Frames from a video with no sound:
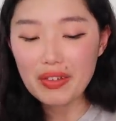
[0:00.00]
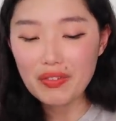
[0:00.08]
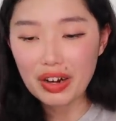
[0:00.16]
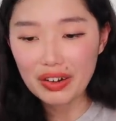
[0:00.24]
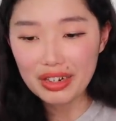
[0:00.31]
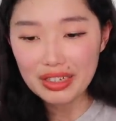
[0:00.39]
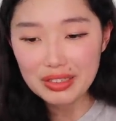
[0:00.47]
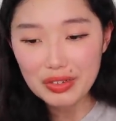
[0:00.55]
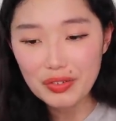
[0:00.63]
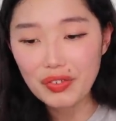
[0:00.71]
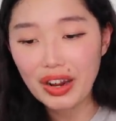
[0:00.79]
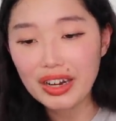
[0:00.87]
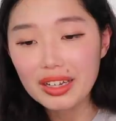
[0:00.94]
a very
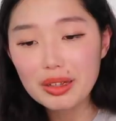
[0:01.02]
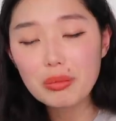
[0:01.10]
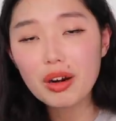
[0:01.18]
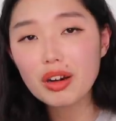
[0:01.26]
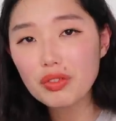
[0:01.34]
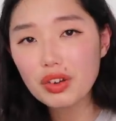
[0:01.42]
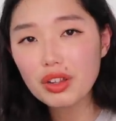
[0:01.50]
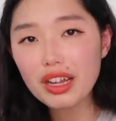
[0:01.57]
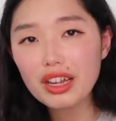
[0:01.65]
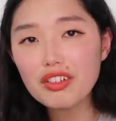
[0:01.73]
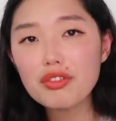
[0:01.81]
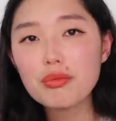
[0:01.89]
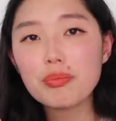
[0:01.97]
defining part of your
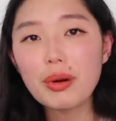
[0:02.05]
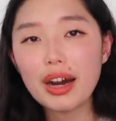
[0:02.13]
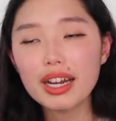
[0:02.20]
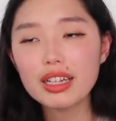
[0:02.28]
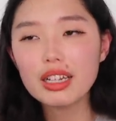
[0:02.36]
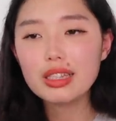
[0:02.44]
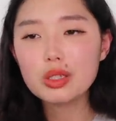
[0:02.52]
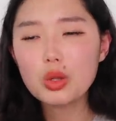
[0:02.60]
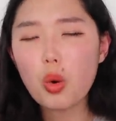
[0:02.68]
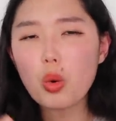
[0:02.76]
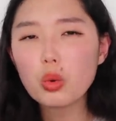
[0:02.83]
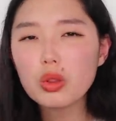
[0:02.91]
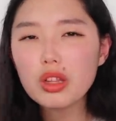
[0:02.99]
life, but it's
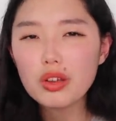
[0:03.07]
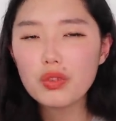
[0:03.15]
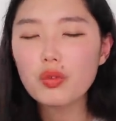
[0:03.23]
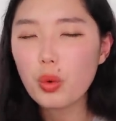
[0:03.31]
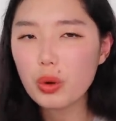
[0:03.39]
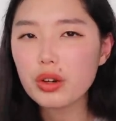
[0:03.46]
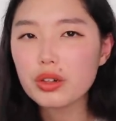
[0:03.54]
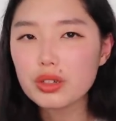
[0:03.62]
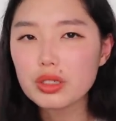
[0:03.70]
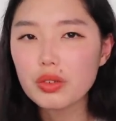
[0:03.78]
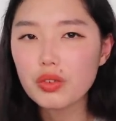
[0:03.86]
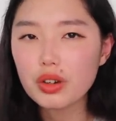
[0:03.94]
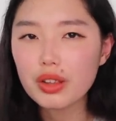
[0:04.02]
only four
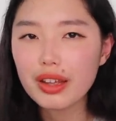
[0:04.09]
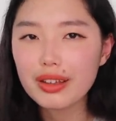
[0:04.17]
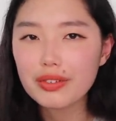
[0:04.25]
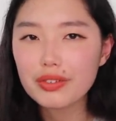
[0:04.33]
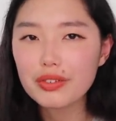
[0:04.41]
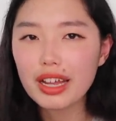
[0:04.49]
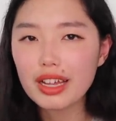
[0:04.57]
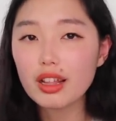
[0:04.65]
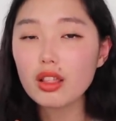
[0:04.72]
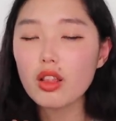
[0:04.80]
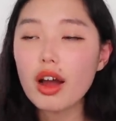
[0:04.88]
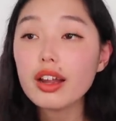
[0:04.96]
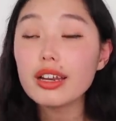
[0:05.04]
years of your life. Like, a
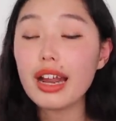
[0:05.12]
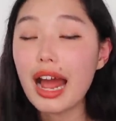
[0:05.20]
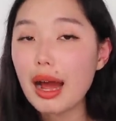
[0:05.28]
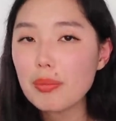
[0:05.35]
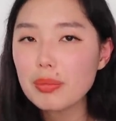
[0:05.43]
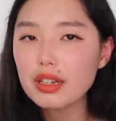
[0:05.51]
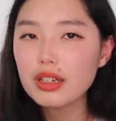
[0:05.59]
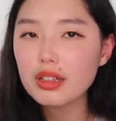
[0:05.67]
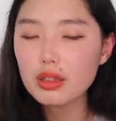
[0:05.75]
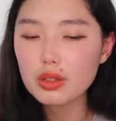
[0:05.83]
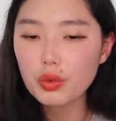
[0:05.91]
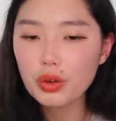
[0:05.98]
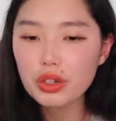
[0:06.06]
lot can happen in
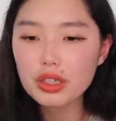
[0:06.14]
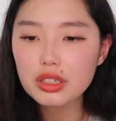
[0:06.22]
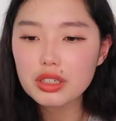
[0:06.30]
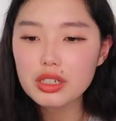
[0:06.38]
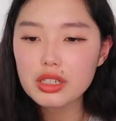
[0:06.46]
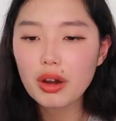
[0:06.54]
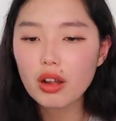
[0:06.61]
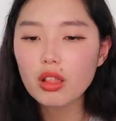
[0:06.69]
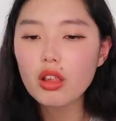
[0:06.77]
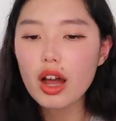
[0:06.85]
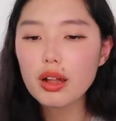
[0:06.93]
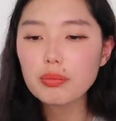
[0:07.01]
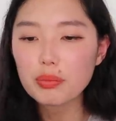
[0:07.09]
those four years, but a
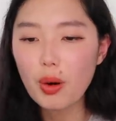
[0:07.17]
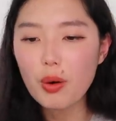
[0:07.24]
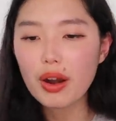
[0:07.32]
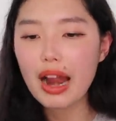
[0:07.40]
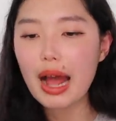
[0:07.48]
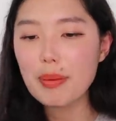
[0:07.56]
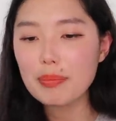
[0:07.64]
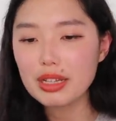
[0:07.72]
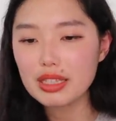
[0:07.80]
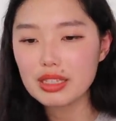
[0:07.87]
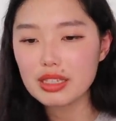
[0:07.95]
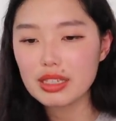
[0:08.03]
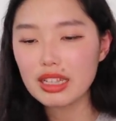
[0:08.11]
lot more
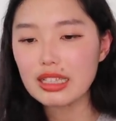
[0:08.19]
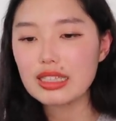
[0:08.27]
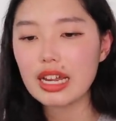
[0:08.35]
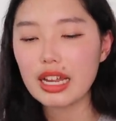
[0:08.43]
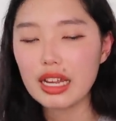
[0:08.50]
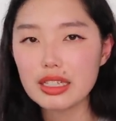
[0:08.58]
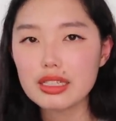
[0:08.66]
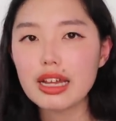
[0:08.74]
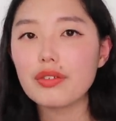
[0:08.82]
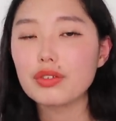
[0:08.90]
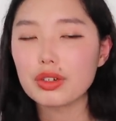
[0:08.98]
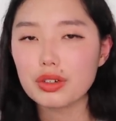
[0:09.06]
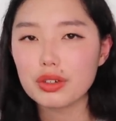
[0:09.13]
happens in the decade decades
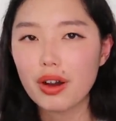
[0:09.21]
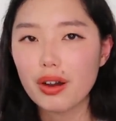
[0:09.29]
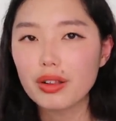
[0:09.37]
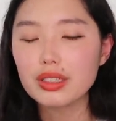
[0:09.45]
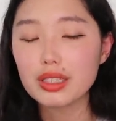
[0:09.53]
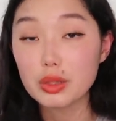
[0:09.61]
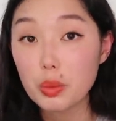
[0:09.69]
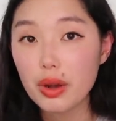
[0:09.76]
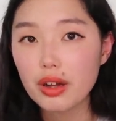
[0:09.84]
after college as